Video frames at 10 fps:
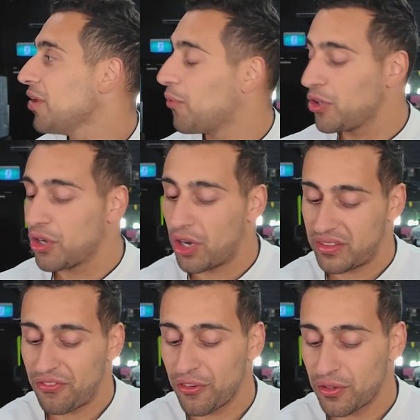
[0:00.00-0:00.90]
Yeah, well, you've got
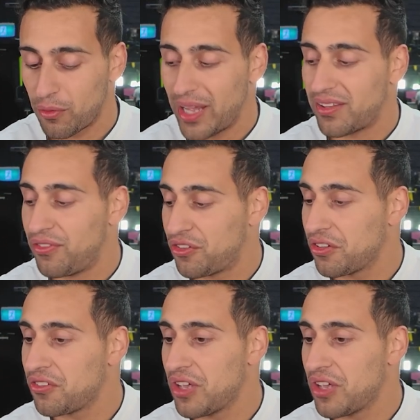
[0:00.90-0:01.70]
different weight divisions.